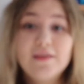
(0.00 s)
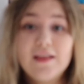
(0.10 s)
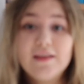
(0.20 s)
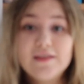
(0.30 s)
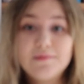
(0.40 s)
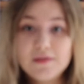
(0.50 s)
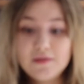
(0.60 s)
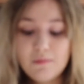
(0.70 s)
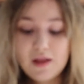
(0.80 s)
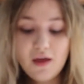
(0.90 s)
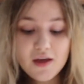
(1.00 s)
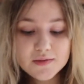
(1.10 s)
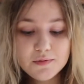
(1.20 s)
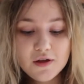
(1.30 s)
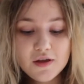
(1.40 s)
that leads me to my
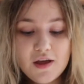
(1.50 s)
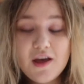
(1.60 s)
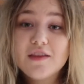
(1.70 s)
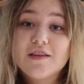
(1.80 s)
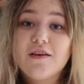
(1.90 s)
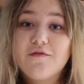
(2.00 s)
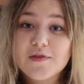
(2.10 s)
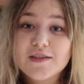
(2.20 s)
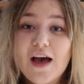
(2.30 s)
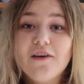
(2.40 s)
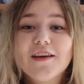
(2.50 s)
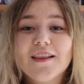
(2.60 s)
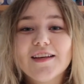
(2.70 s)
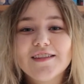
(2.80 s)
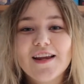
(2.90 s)
last book, unless I've
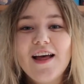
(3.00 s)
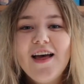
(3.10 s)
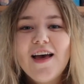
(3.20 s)
miscalculated,